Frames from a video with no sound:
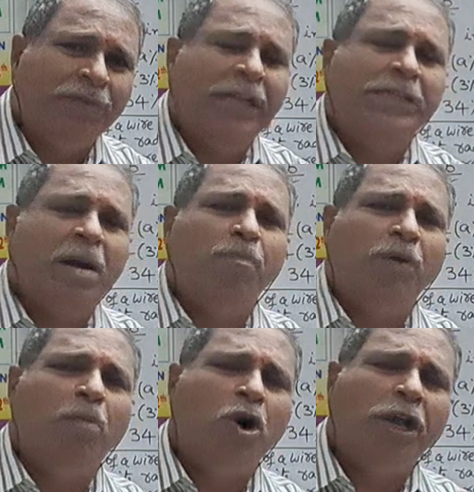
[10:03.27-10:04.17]
For
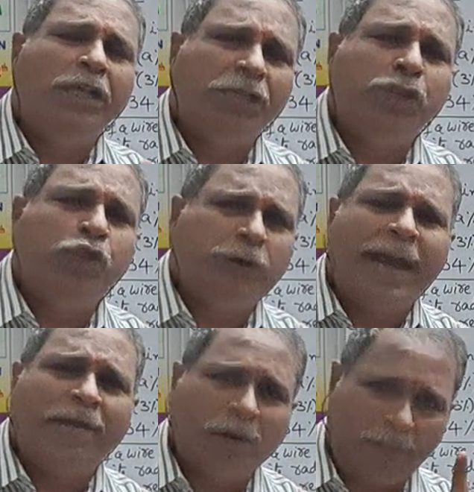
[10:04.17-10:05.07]
example, morning 6 to
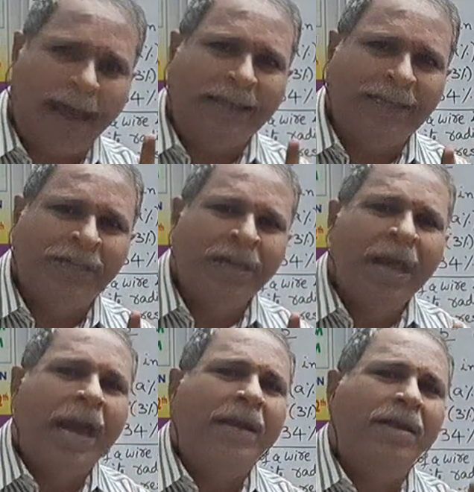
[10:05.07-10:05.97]
9 one batch,
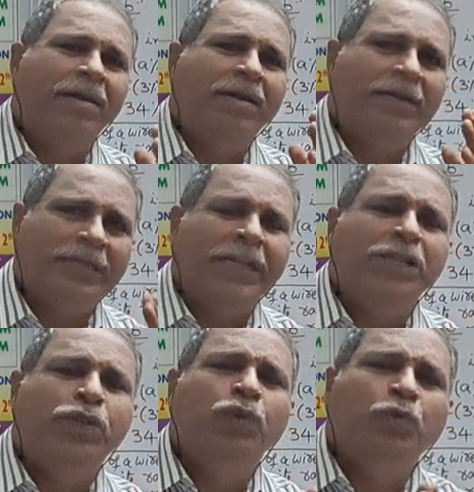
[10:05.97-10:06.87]
and
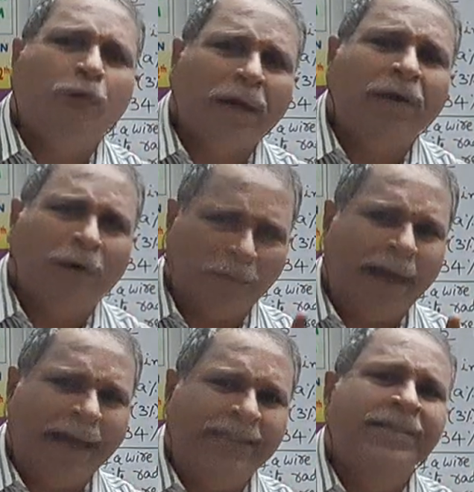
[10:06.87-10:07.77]
10 to 1
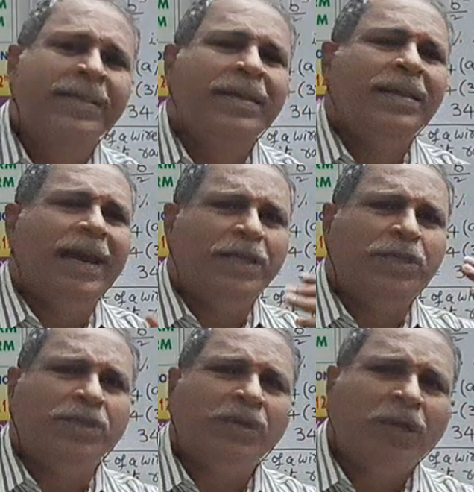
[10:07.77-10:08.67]
batch.
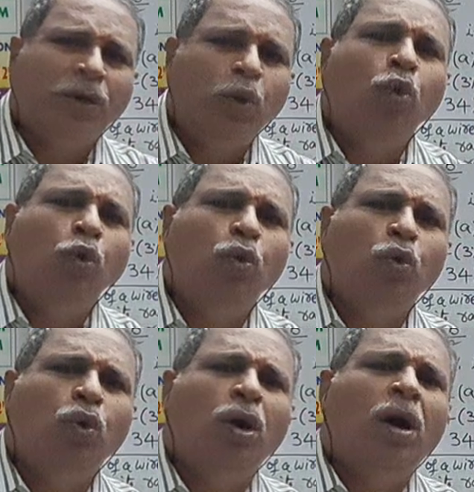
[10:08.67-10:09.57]
Next 2
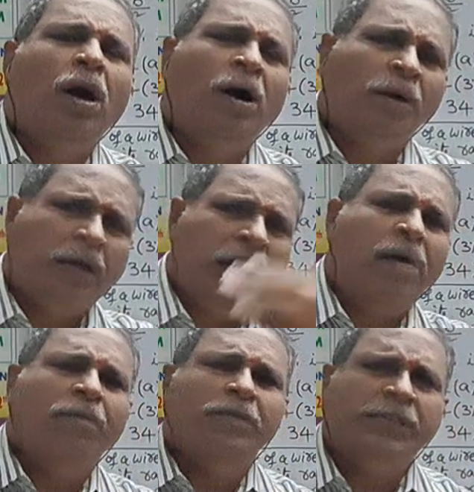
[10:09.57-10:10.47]

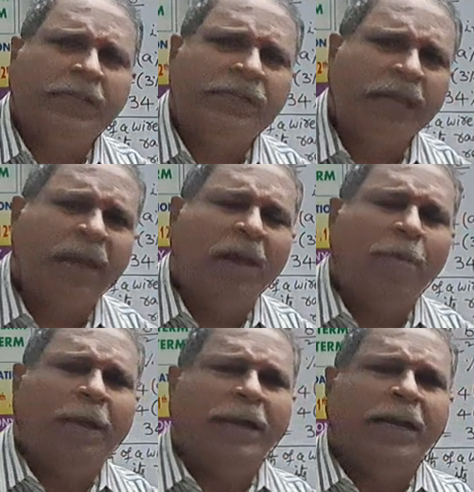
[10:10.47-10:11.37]
to 6 I
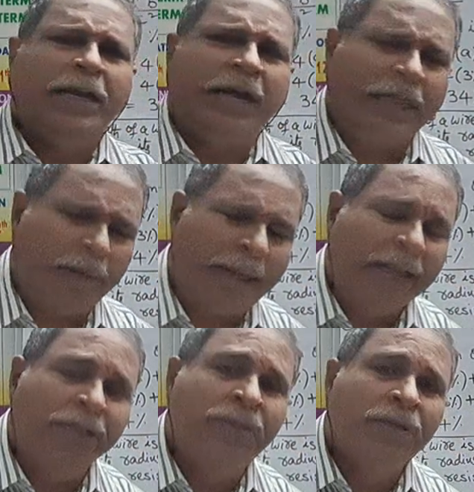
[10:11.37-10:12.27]
am conducting another
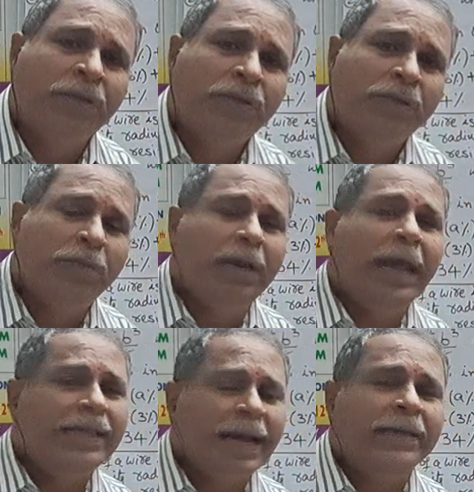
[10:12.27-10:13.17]
batch. So simply
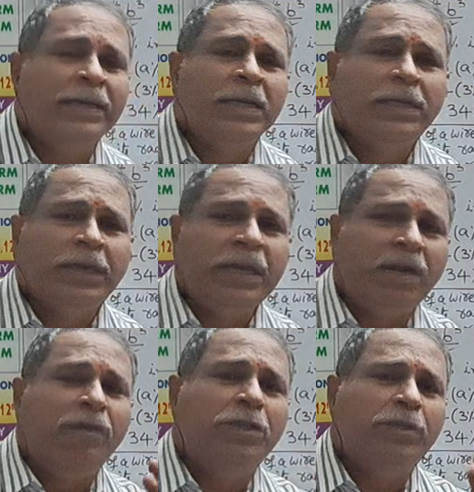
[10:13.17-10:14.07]
like that, 3
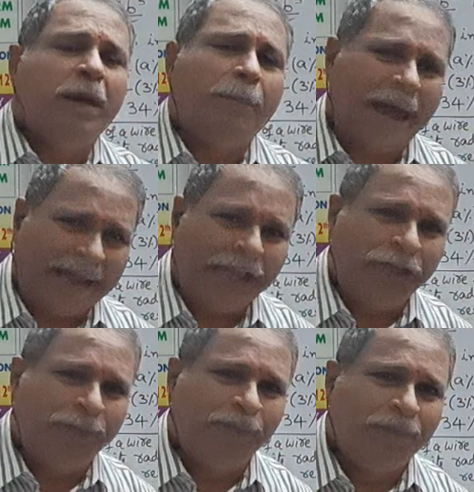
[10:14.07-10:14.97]
hours in a
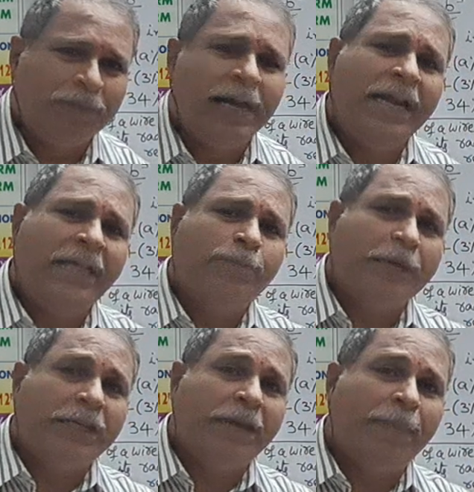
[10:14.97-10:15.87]
batch. Sunday
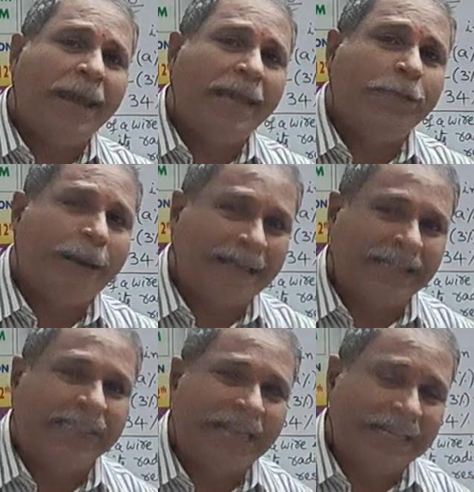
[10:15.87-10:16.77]
special package
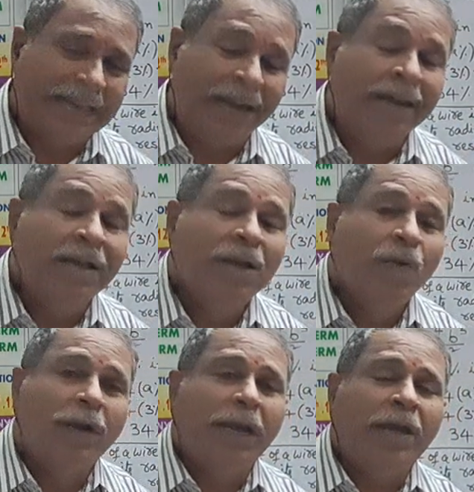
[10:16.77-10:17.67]
batches these are.
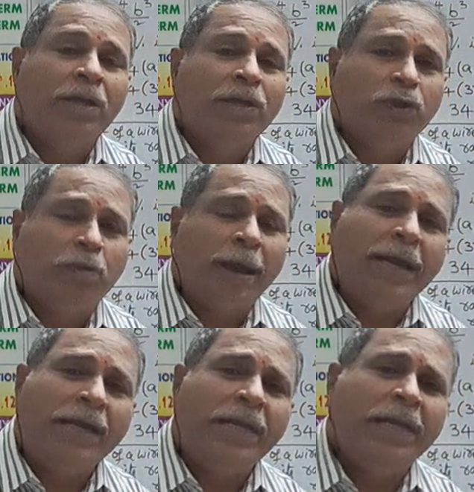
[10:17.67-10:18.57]
Okay, so
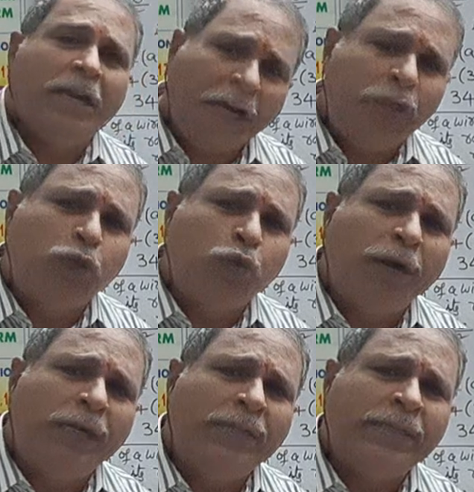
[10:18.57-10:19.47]
my dear NEET
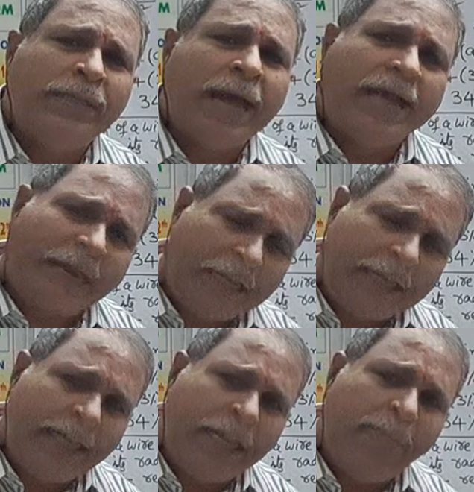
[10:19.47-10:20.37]
students,
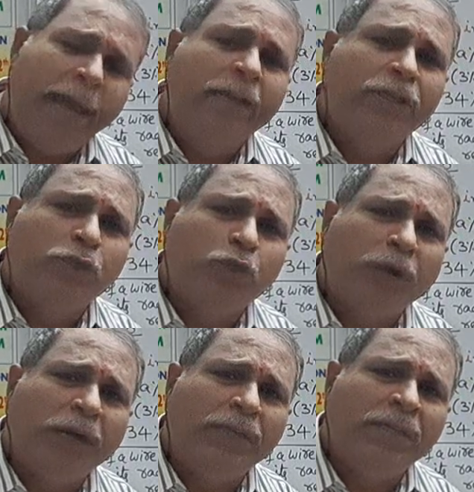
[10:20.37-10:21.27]
IIT-JEE Mains
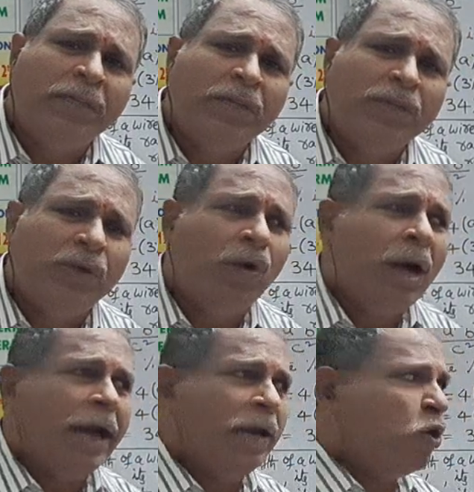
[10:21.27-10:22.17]
students,
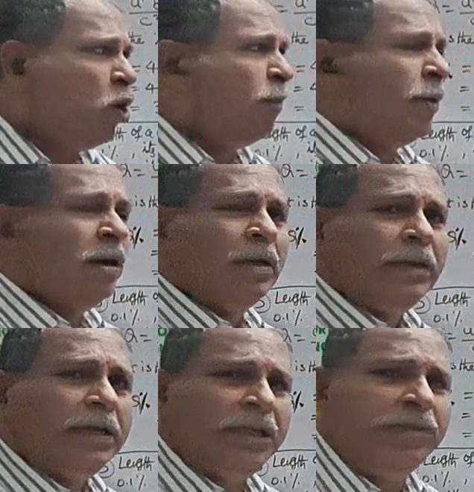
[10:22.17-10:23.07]
so I hope
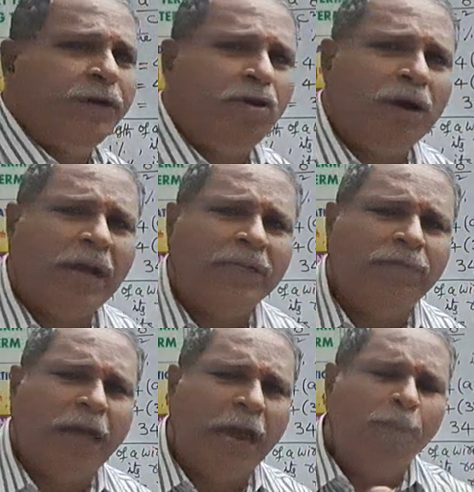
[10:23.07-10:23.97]
that this video class
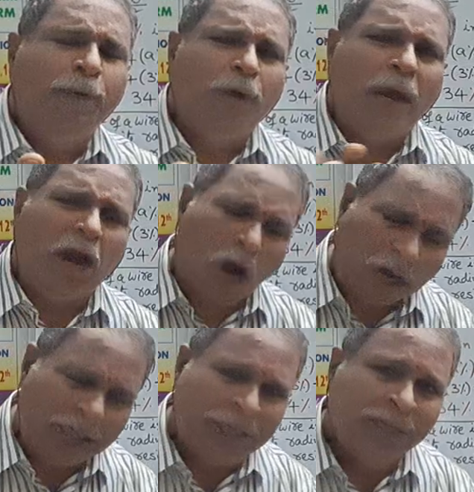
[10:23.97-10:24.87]
will help you a
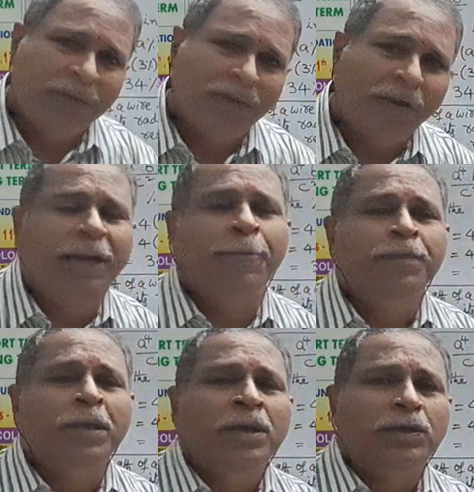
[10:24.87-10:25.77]
lot.
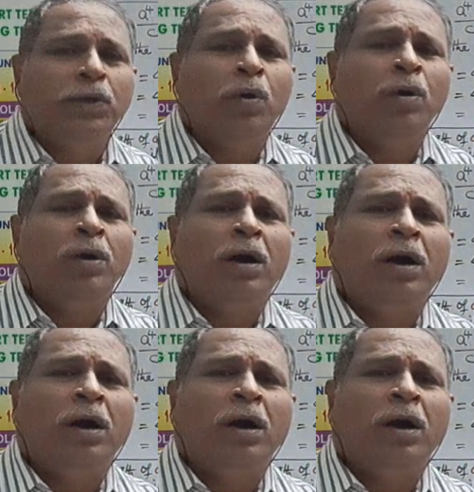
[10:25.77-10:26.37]
Okay, so